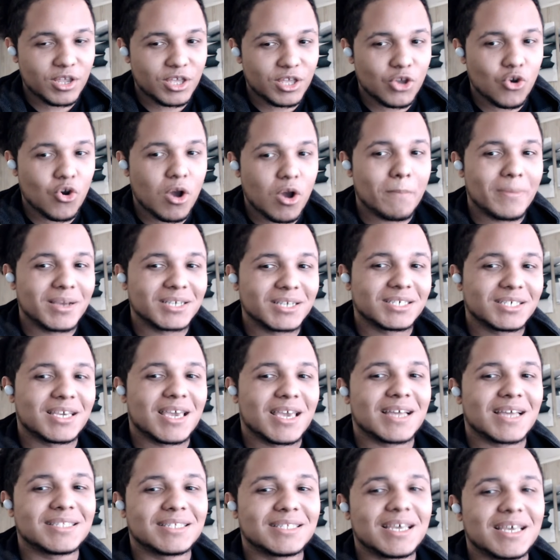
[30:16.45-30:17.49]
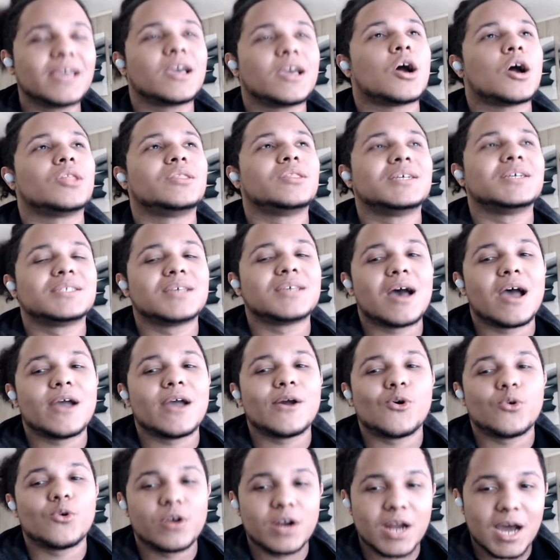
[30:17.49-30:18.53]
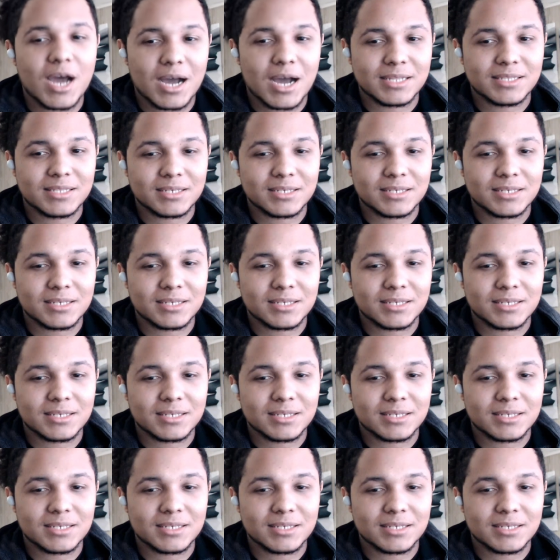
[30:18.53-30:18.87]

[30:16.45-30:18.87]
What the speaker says: Gilgamesh can take on this guy or not.